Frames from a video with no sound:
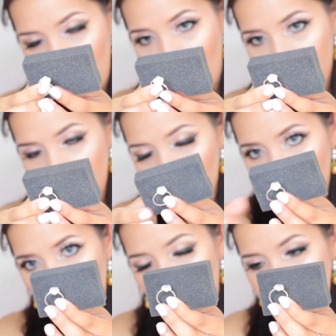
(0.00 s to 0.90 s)
And this
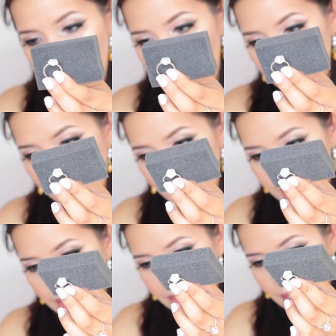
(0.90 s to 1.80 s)
one has a
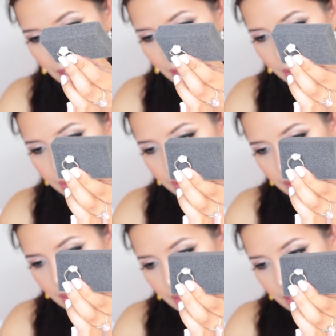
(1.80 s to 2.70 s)
mixed stone,
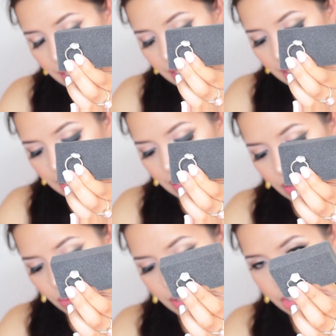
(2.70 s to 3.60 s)

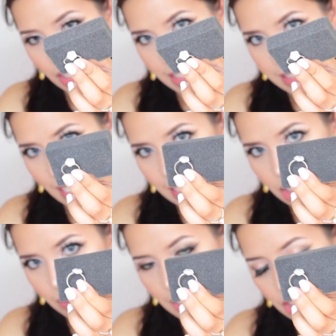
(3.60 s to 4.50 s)
which is a cubic